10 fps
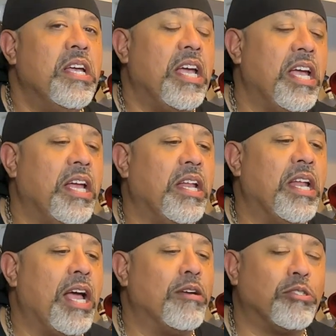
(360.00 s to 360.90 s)
and
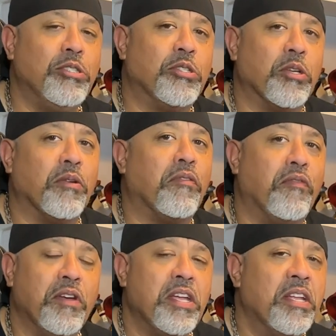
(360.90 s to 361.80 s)
how she's going to
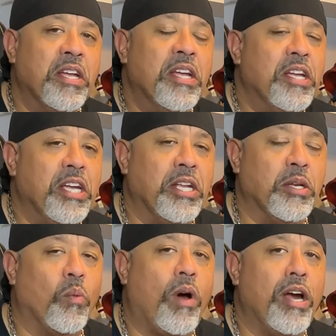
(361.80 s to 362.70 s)
fit in
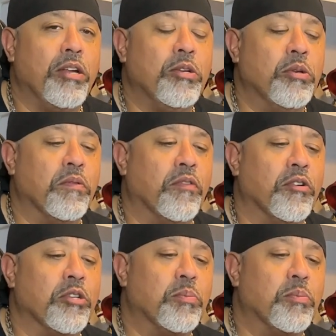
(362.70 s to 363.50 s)
the wider universe.